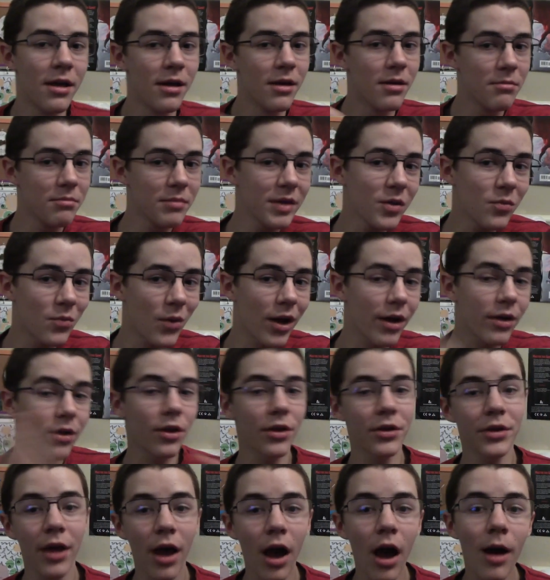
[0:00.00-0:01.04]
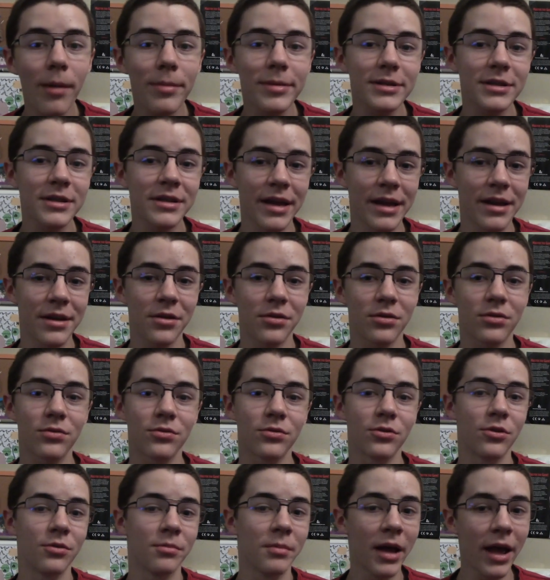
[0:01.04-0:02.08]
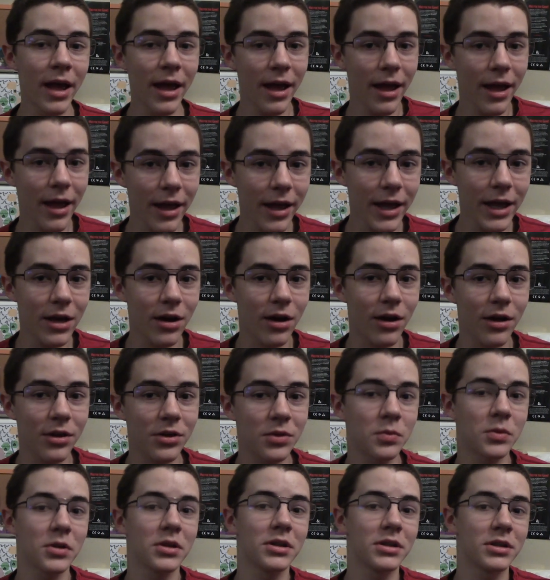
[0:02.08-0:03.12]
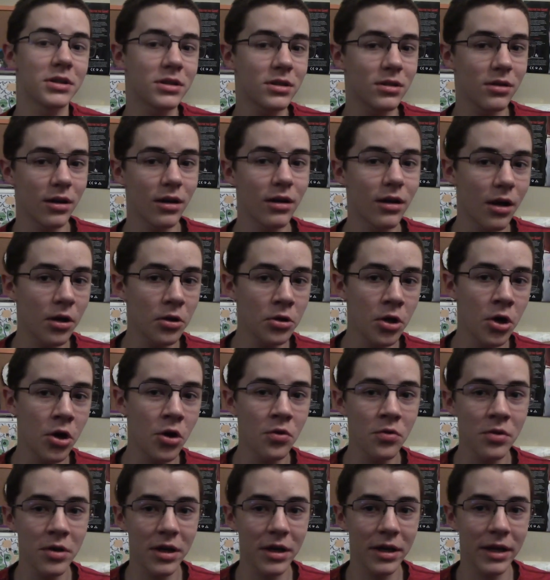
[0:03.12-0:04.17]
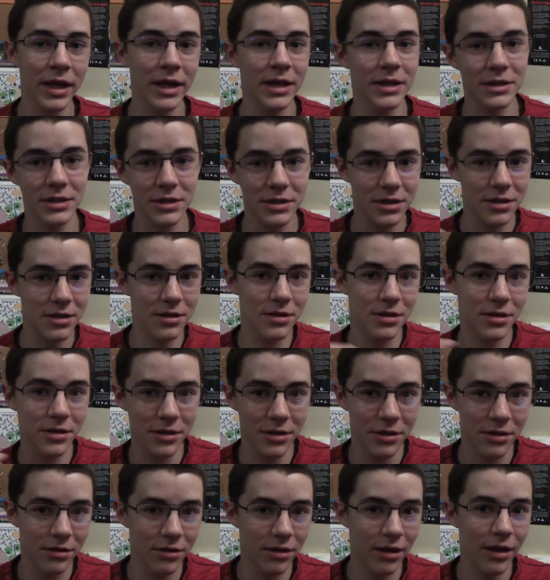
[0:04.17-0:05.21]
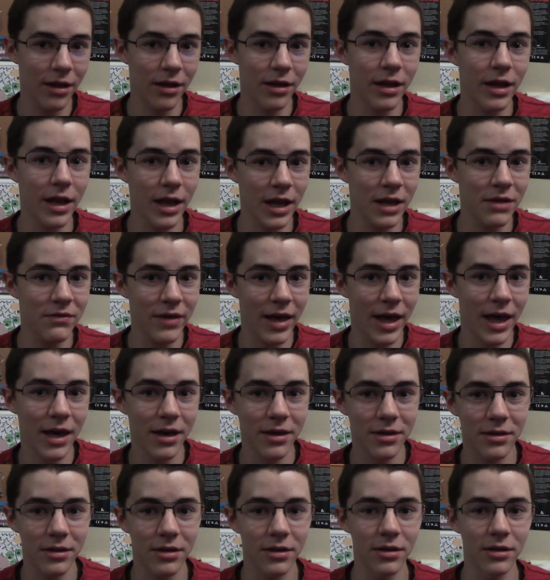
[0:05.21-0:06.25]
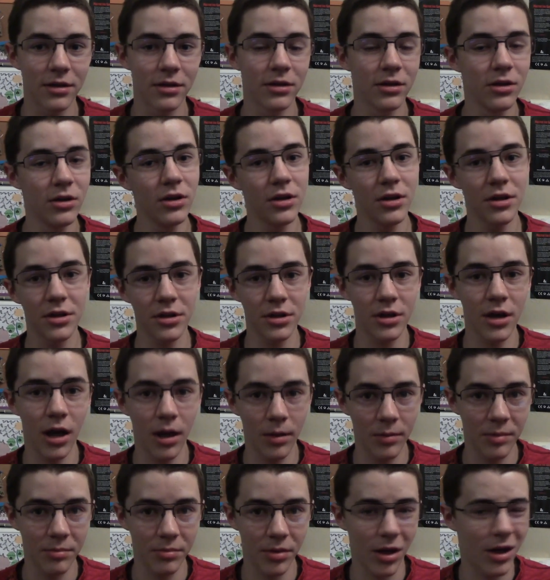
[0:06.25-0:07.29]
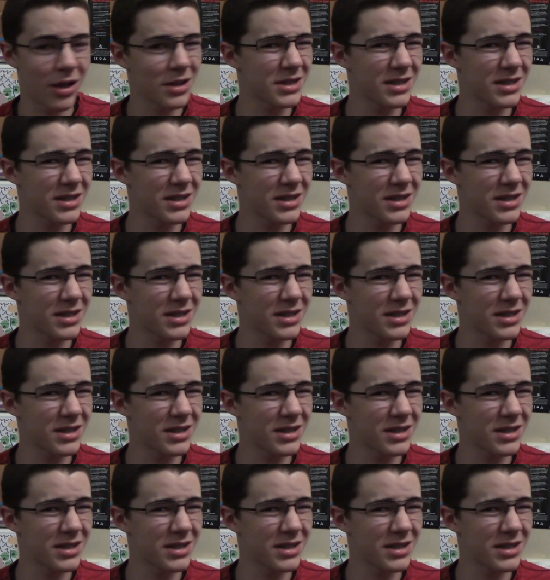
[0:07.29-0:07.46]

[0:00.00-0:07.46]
Meanwhile, on the opposite end of the room, Aoth was alone against the Avac, the goblin boss.